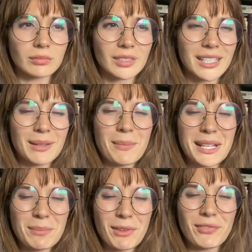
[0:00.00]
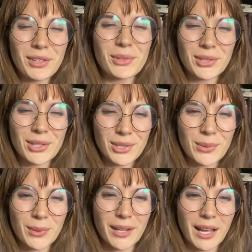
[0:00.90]
and it makes me feel good to
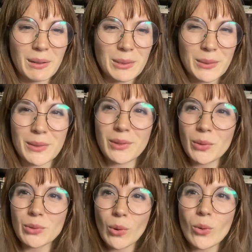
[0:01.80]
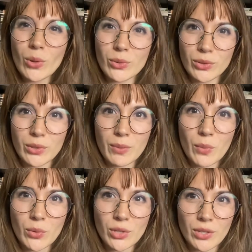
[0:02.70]
work out. So all those good
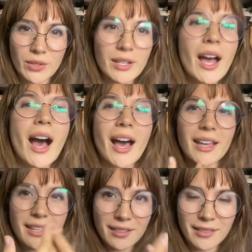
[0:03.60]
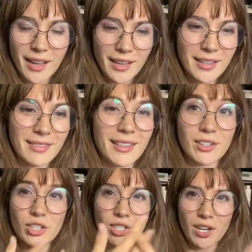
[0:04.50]
emotions, I can
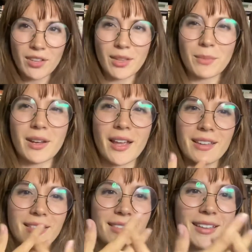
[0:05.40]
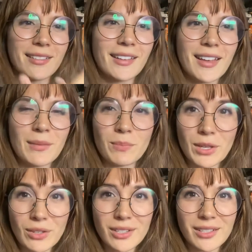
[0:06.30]
then share them, and I can then be
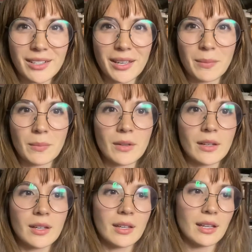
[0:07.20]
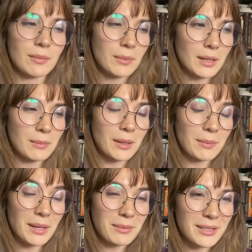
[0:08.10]
good to him and my
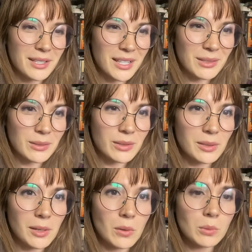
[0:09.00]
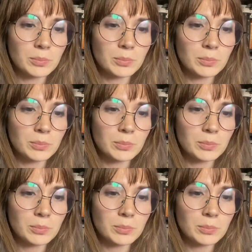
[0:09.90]
baby too. So